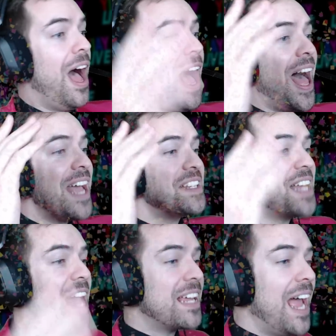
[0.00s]

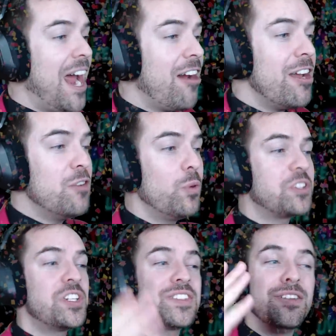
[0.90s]
Isaac Aaron with
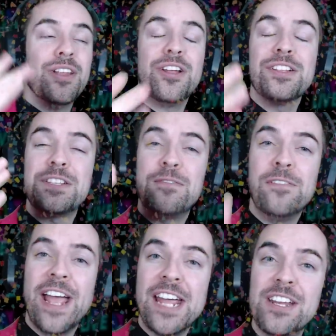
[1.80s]
she's a little
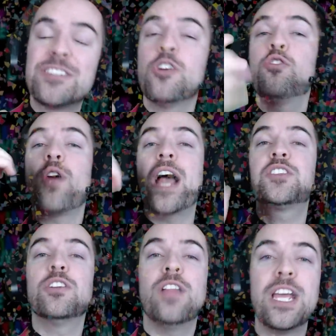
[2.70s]
deflated.
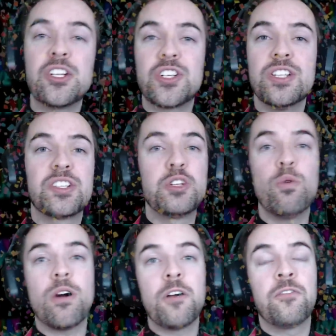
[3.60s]
Congratulations, you
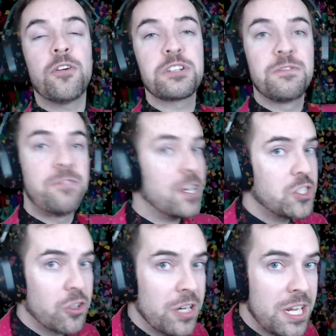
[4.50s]
are our first
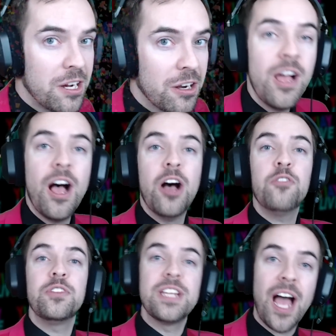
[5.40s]
victor here of
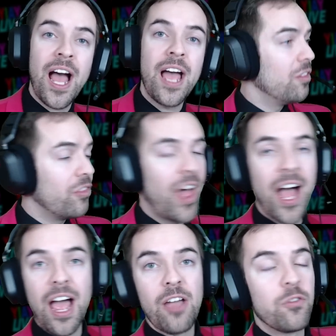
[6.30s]
YIAY
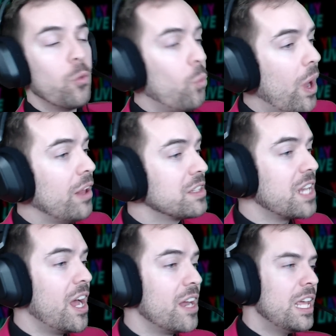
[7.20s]
Live. Well
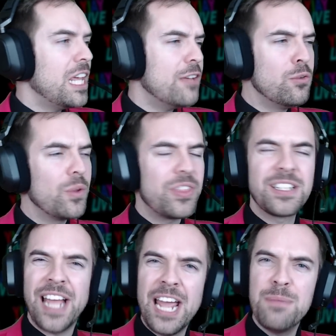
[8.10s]
done. Even with the
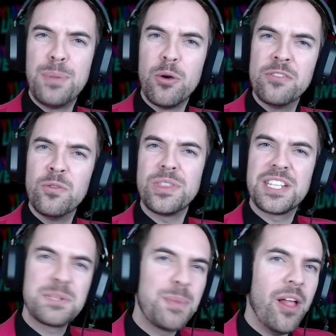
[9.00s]
typo, even with the
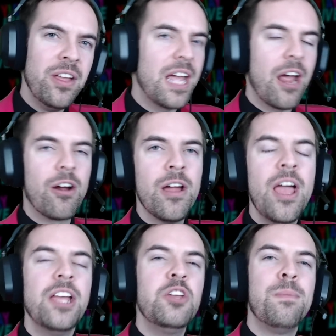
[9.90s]
spelling error,
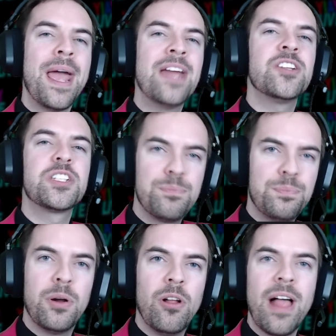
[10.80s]
you managed to
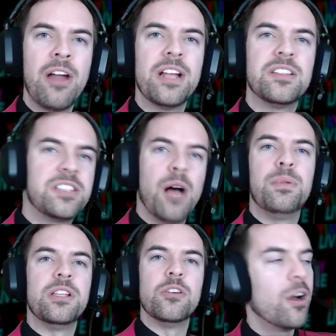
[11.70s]
pull out a
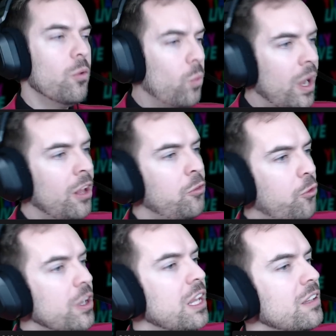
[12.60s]
W. Well
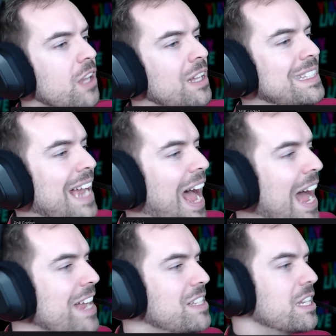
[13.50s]
freaking done to
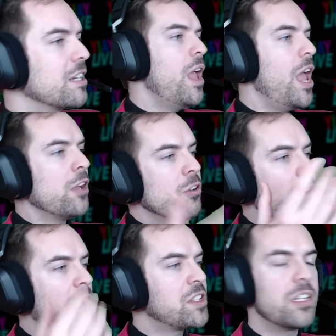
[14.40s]
Isaac. And
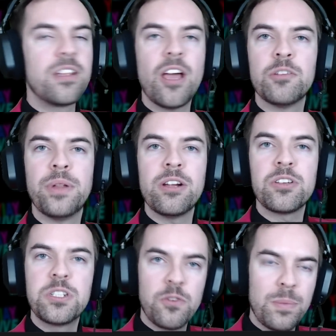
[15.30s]
congrats to the other players
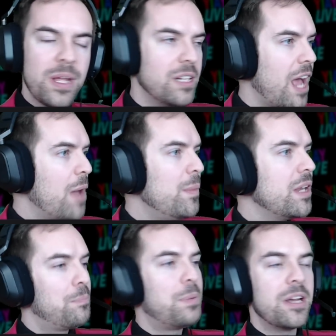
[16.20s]
too for being
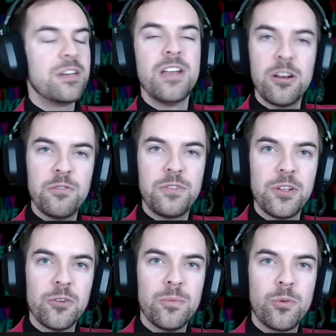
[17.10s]
nominated, but none of
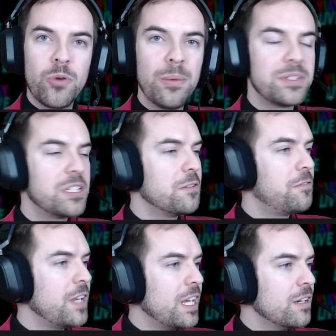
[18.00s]
you were able to
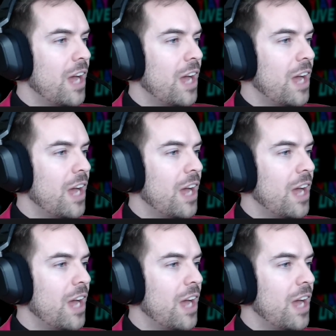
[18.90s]
defeat